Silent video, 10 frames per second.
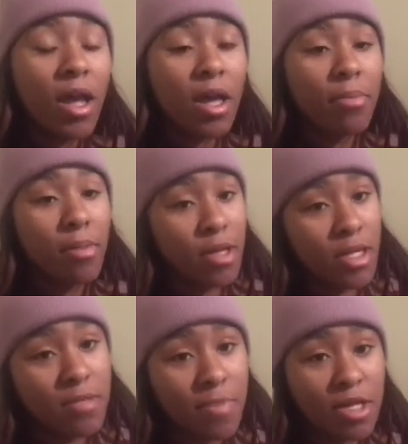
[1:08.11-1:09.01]
And
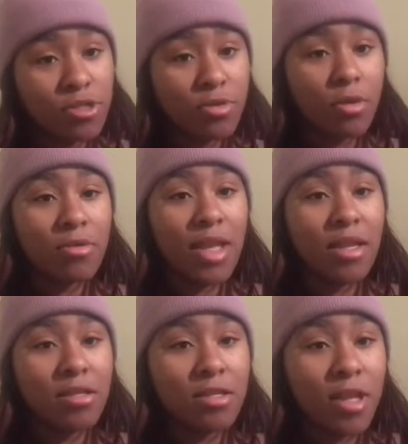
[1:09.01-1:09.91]
please make sure that
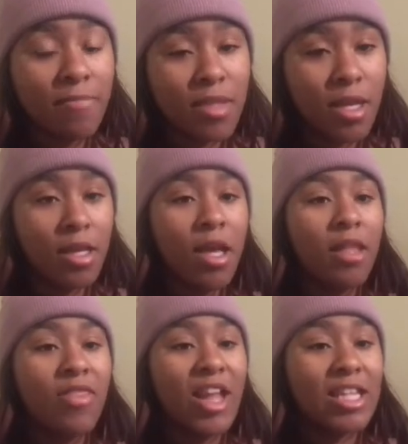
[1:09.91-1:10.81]
it's something
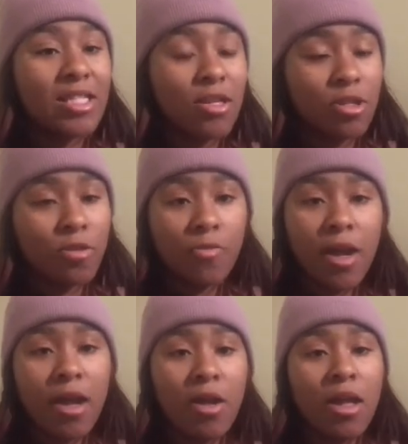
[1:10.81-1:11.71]
that is centered
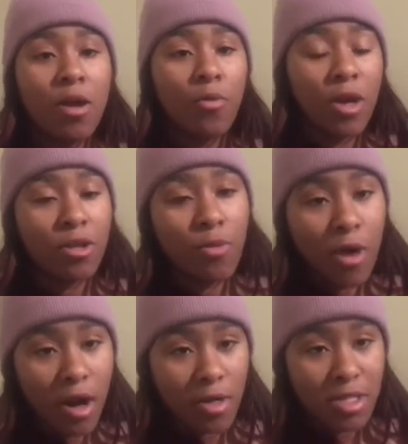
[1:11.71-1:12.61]
around what you
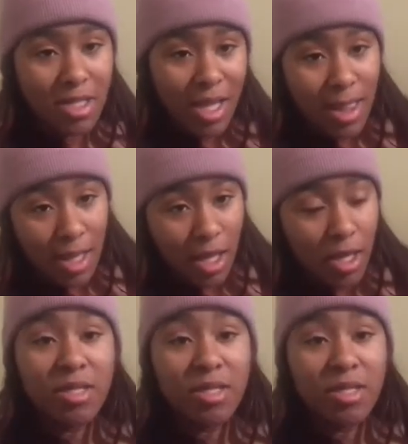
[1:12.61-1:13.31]
are selling.